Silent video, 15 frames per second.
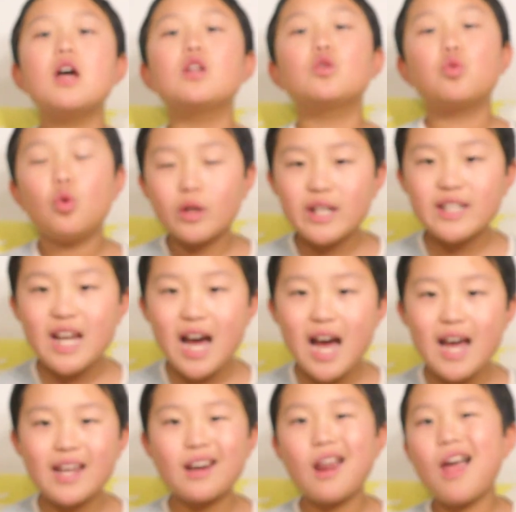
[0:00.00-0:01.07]

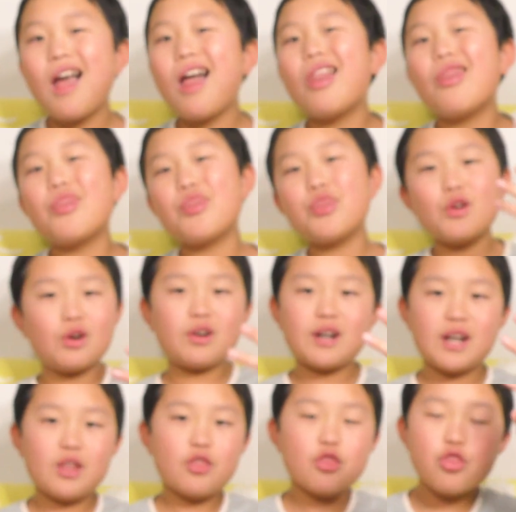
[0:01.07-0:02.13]
29, 30.